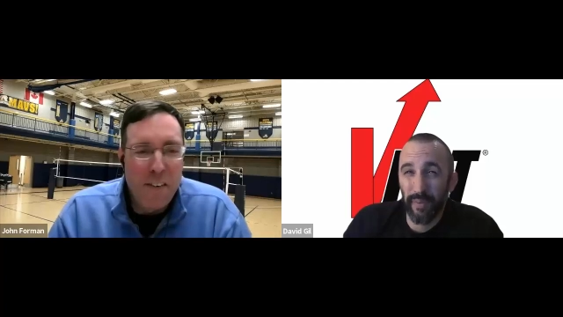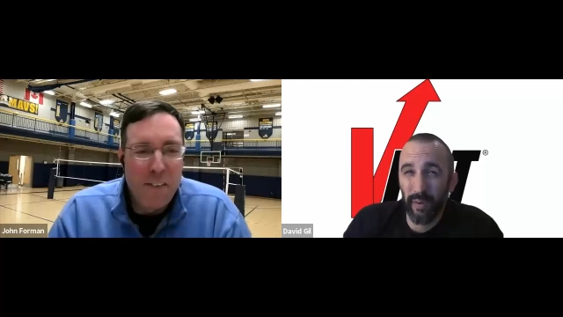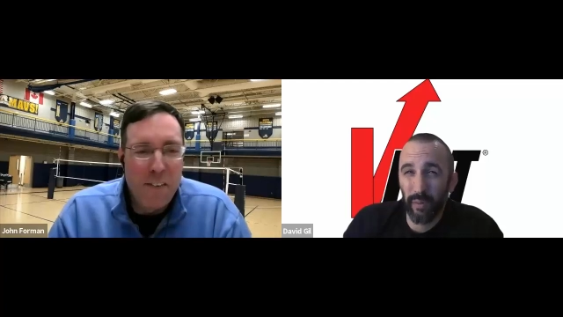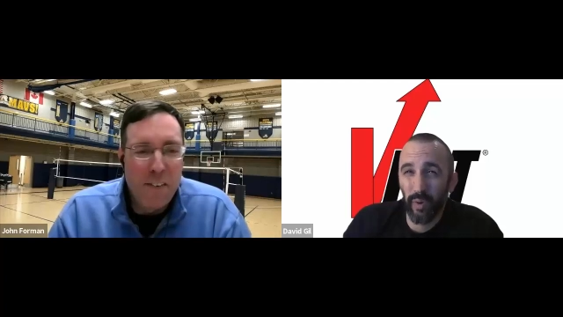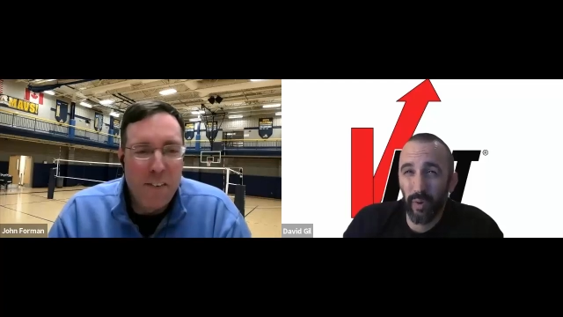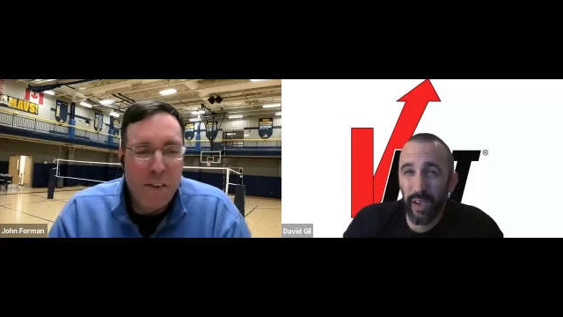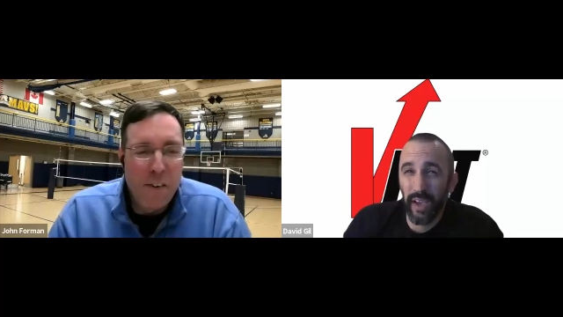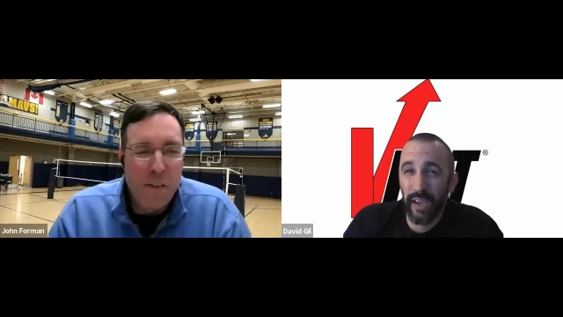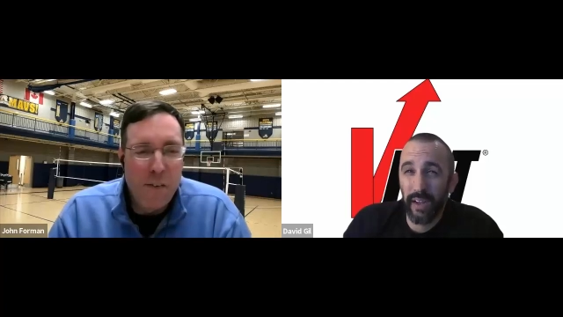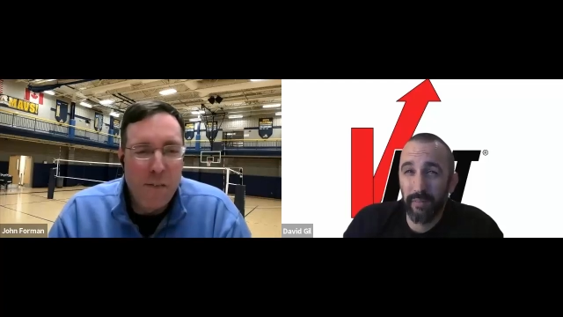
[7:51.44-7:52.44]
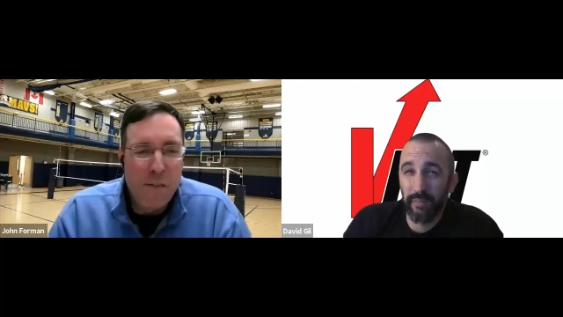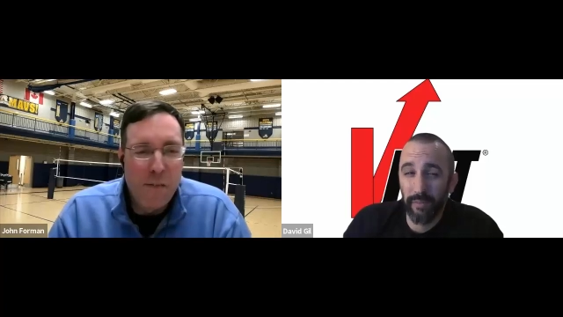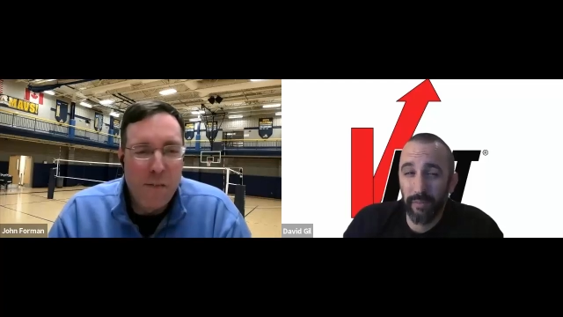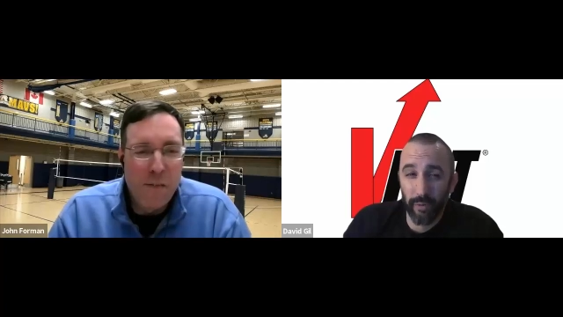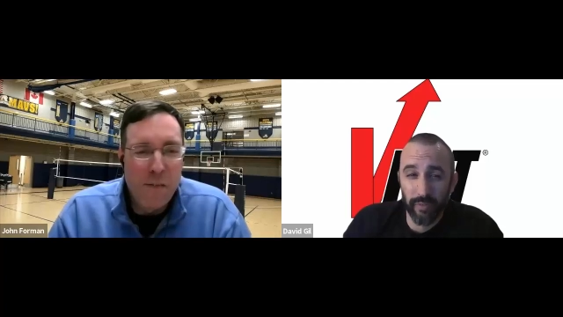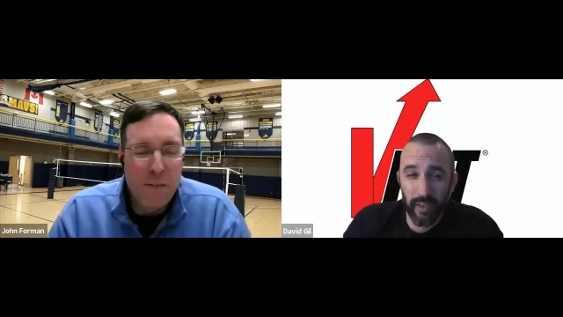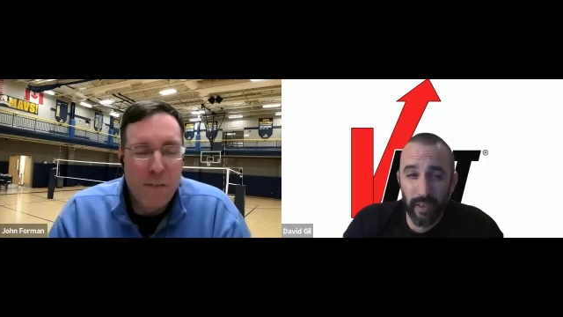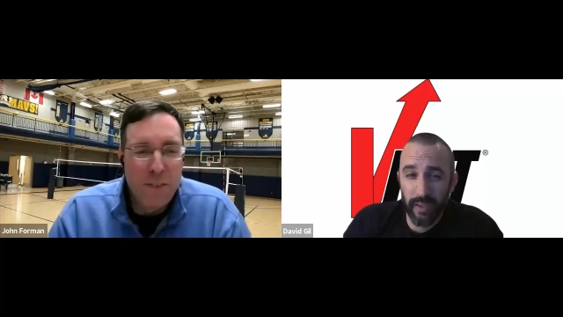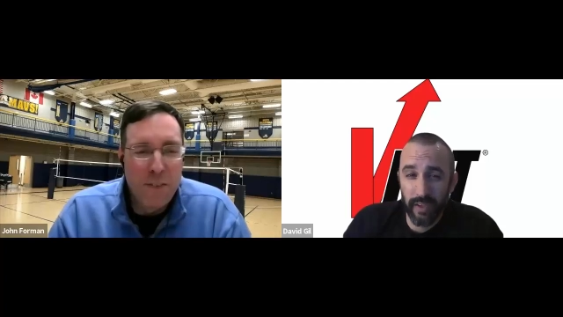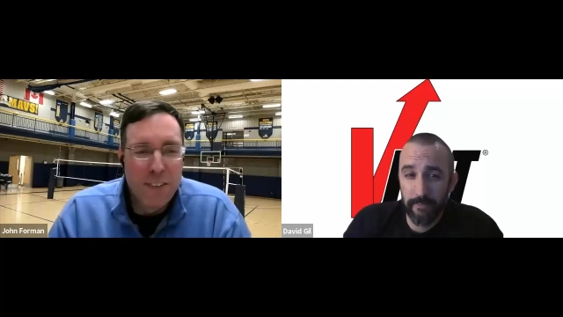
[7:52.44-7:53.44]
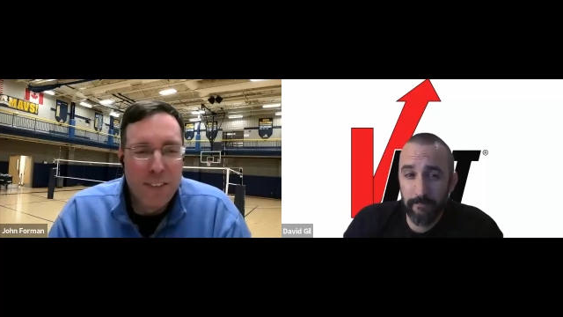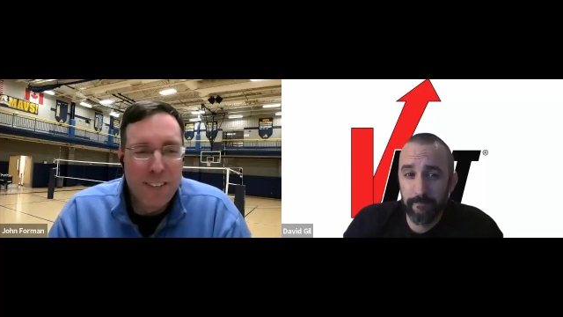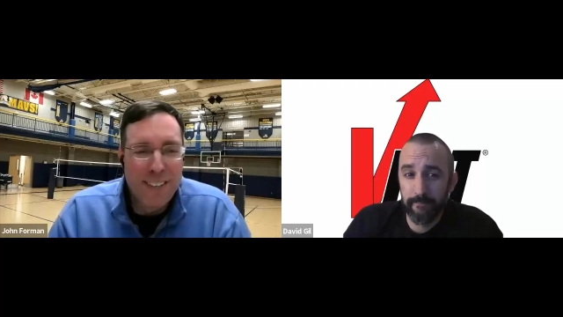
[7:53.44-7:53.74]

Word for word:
Speaker 1: and that was when I had my first kid